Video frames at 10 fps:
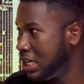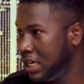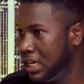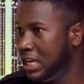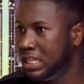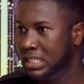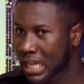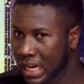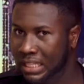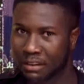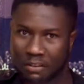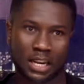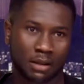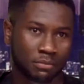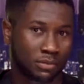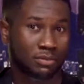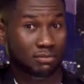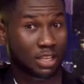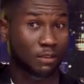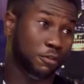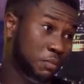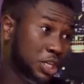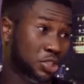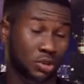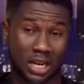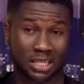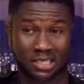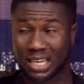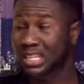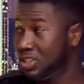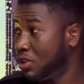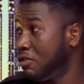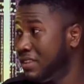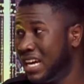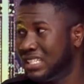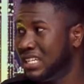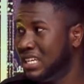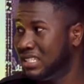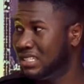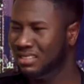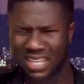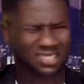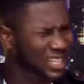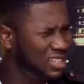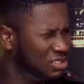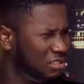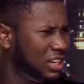again, they start giving them information and saying stuff that is necessarily